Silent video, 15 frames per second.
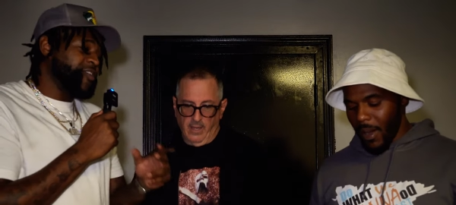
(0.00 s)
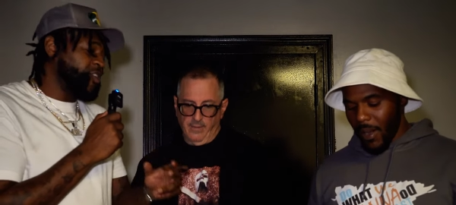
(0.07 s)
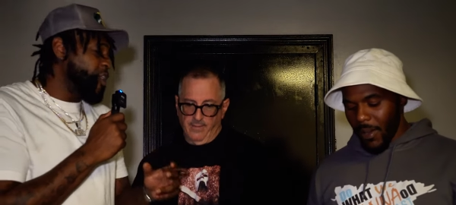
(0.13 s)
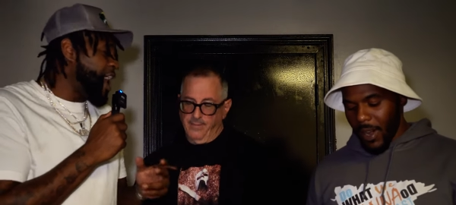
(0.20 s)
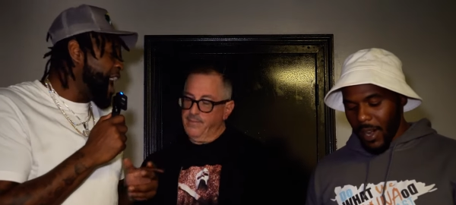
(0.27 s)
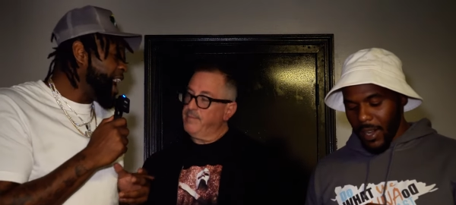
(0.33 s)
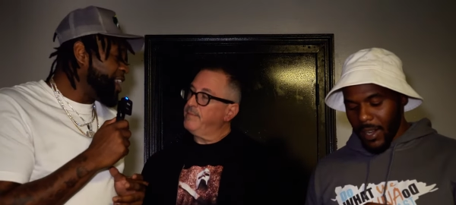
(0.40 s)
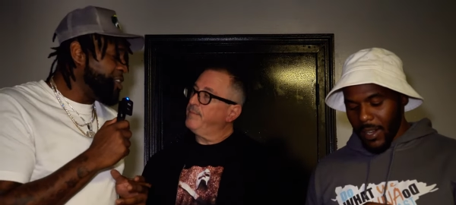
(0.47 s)
Speaker 1: so
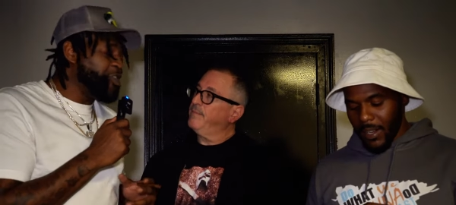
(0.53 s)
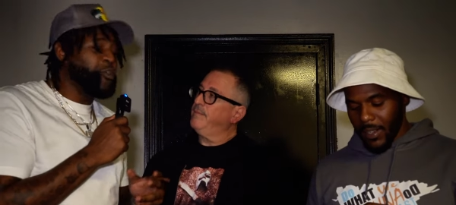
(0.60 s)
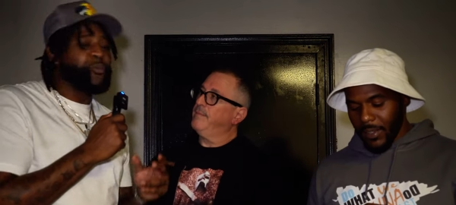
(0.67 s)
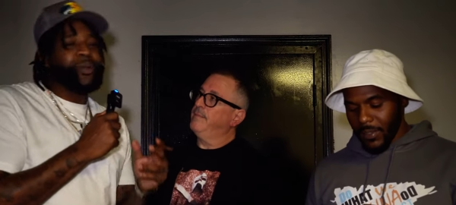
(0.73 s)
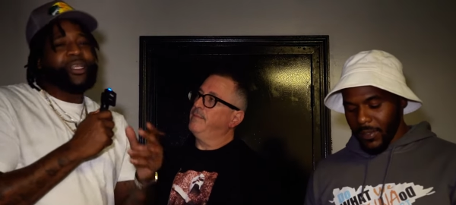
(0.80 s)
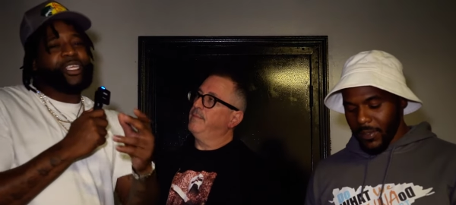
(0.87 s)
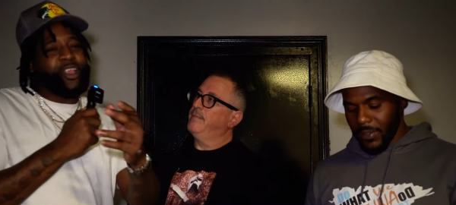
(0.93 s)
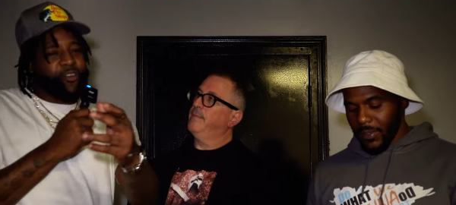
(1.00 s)
I know.
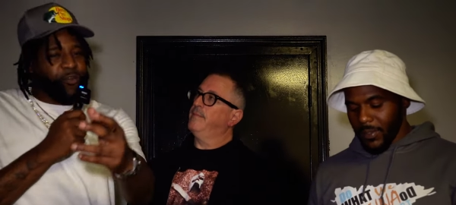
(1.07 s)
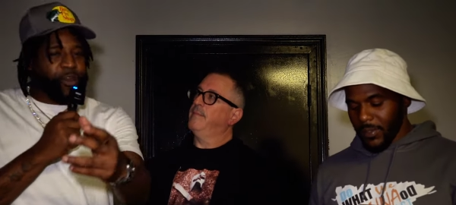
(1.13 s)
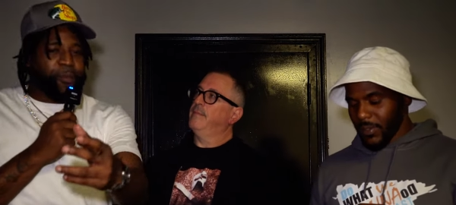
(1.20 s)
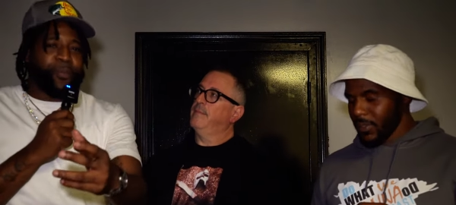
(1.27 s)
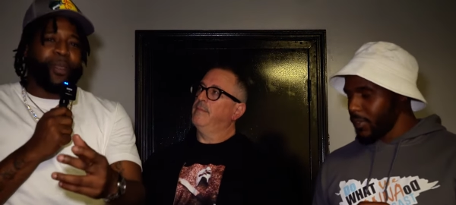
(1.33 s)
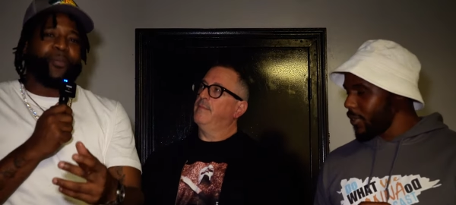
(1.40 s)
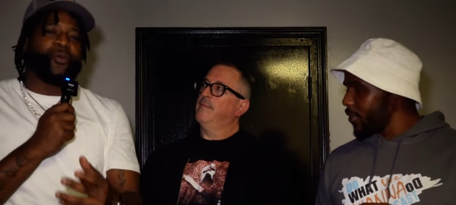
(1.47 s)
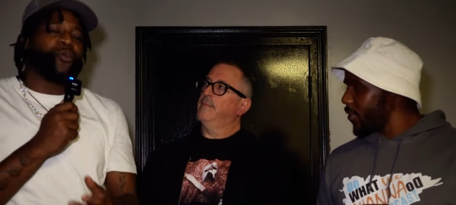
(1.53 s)
But just for the
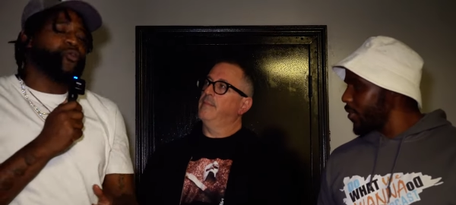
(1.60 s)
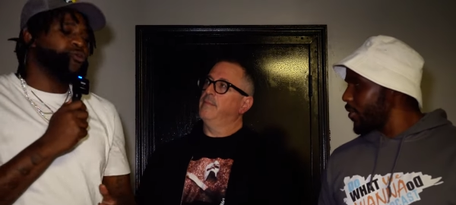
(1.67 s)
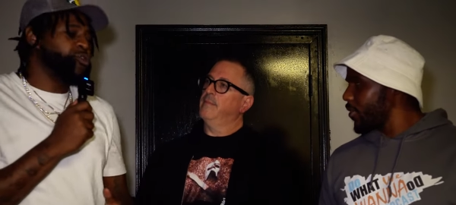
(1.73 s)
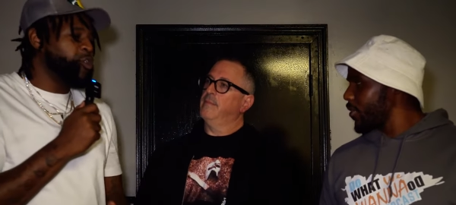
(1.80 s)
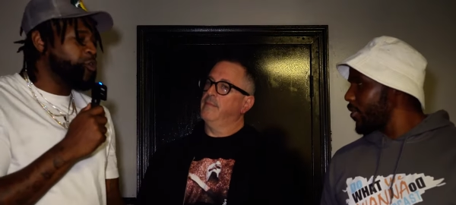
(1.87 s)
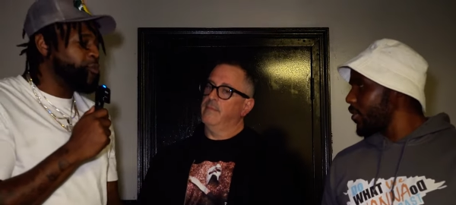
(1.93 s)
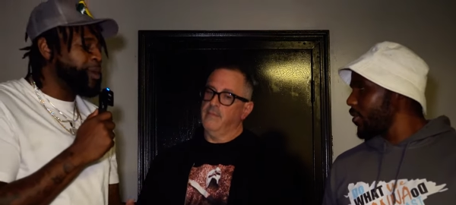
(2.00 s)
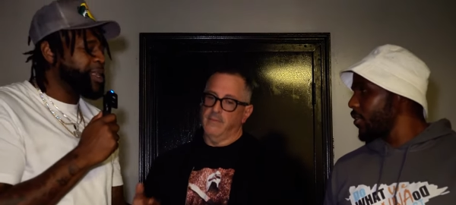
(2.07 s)
people who
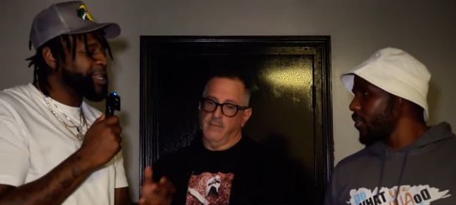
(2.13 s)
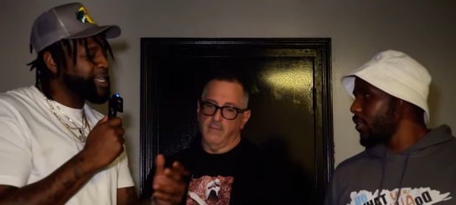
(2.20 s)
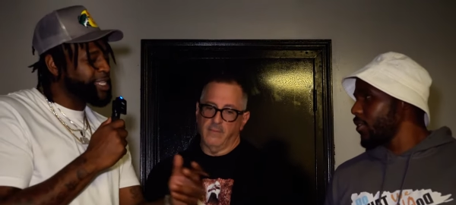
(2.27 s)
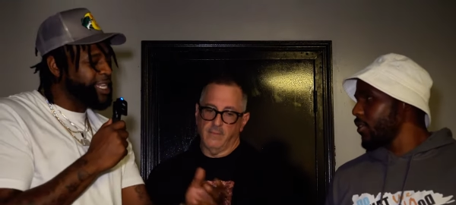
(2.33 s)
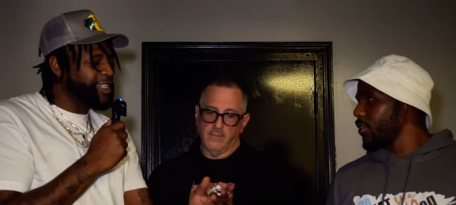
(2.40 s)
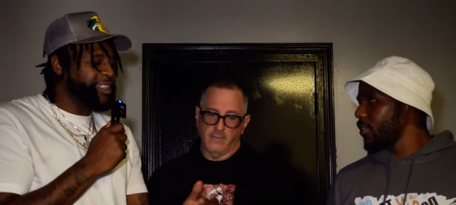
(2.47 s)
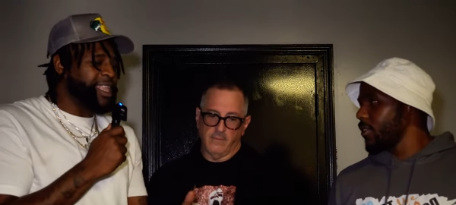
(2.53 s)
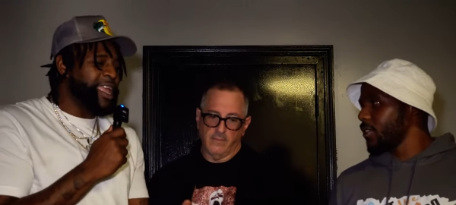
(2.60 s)
don't, man, let's
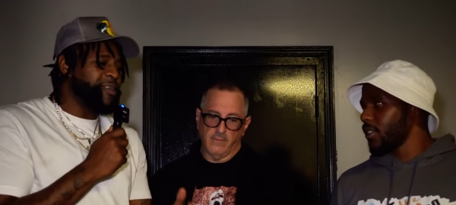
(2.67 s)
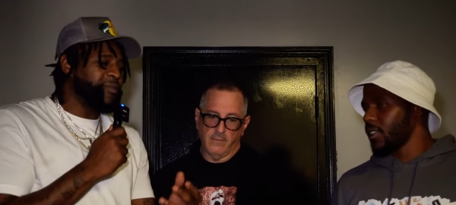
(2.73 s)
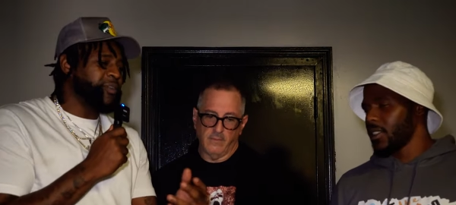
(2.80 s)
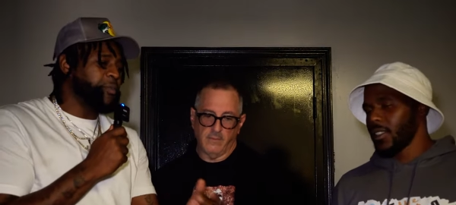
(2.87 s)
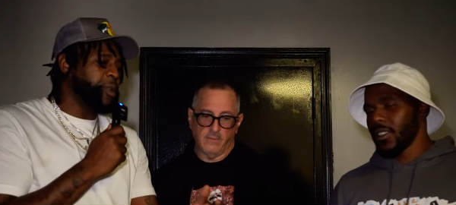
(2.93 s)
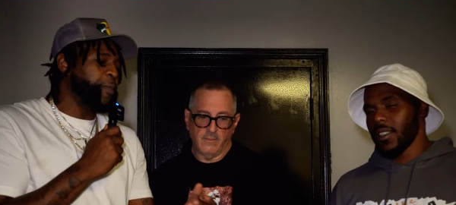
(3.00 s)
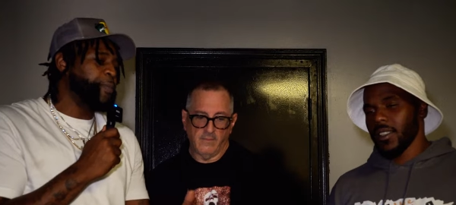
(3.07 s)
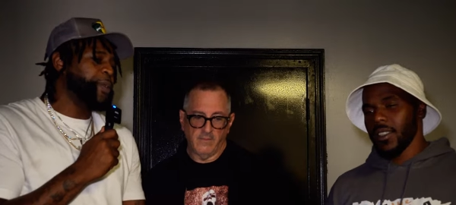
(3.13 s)
just name
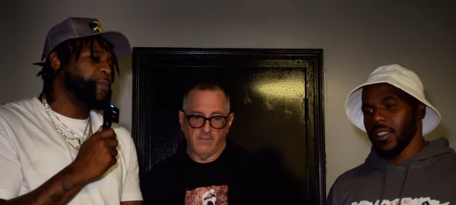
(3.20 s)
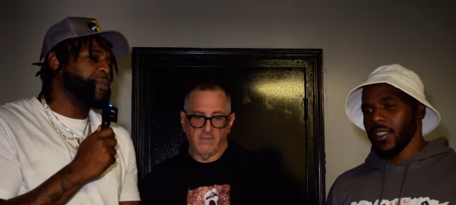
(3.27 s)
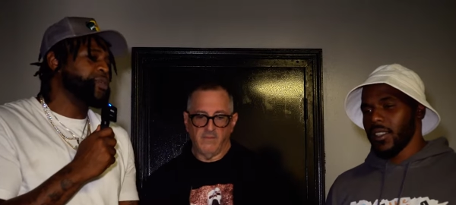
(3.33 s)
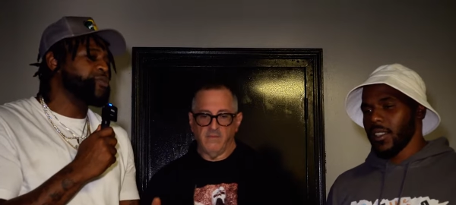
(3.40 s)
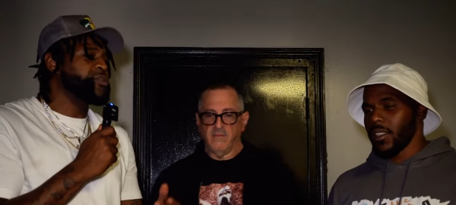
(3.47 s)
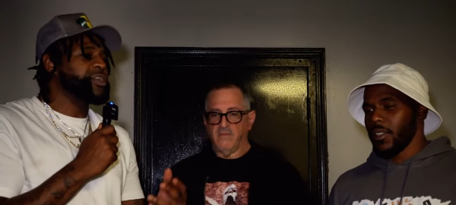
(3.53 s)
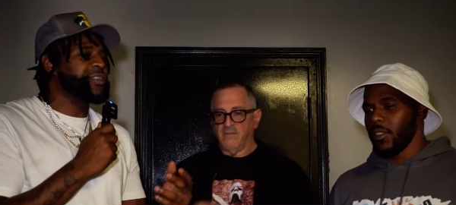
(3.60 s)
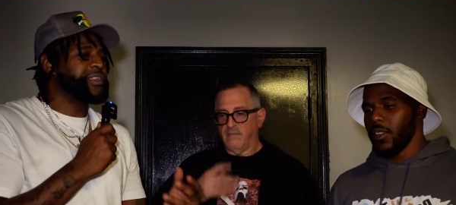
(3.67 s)
some of the people
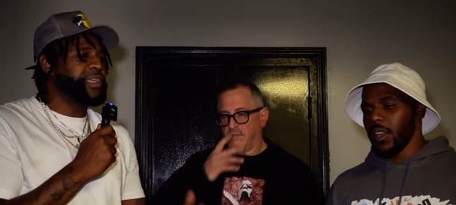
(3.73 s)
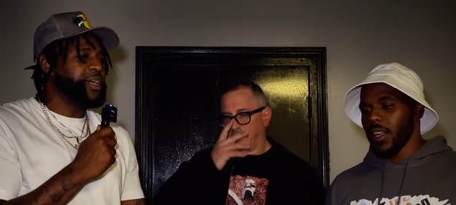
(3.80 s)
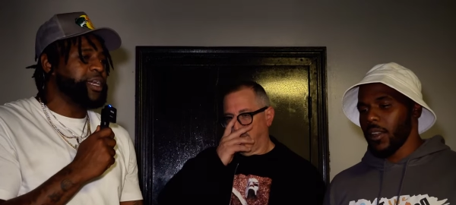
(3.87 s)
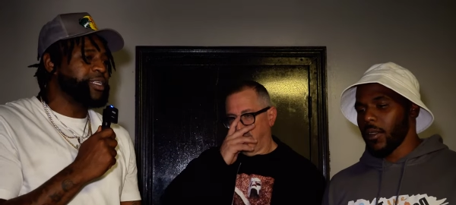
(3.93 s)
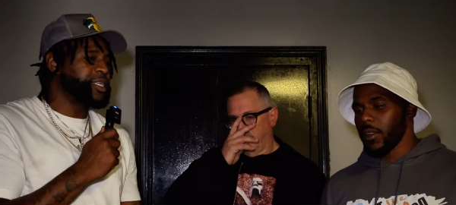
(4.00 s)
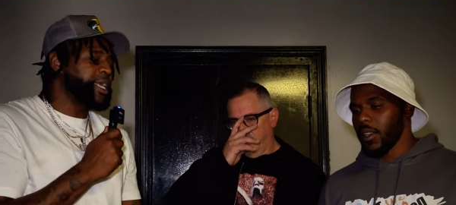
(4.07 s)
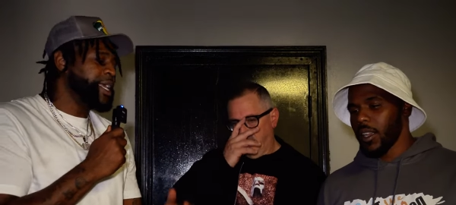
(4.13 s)
you didn't touch,